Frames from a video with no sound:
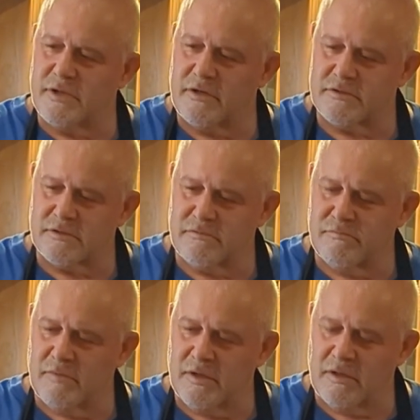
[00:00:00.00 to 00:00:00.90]
There's
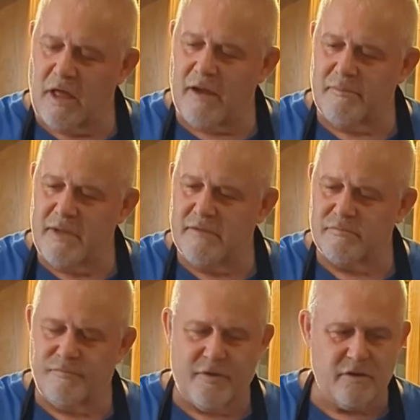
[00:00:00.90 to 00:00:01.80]
a lot of meat,
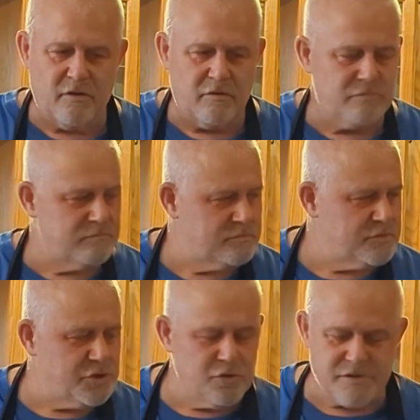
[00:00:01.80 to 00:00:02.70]
very little
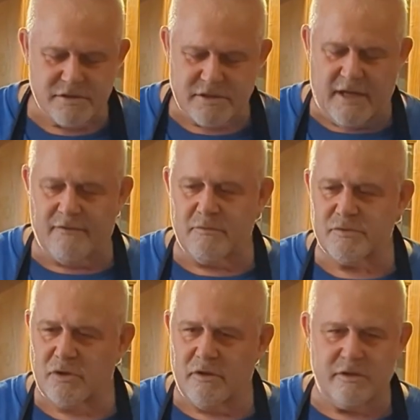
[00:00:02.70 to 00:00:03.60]
juice inside of them,
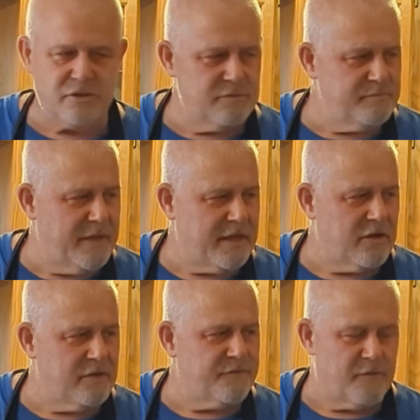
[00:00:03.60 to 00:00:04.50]
so they should make a
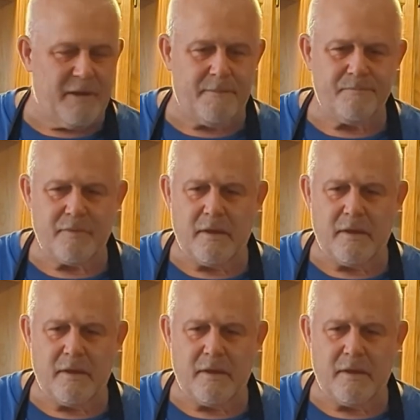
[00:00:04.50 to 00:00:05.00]
good ferment.